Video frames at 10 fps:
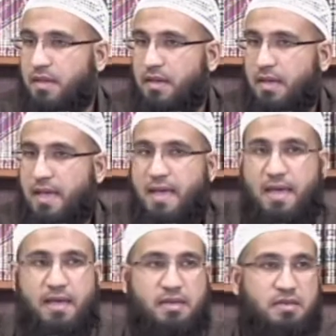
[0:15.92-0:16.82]

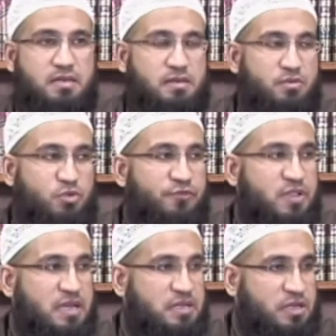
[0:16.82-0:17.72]
and
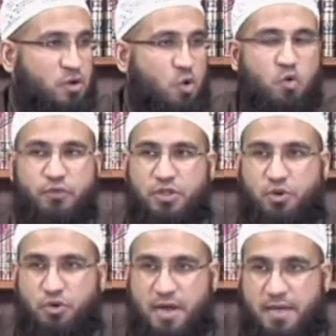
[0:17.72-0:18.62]
reflecting over the
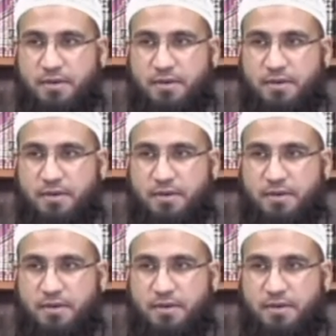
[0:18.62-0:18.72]
Qur'an.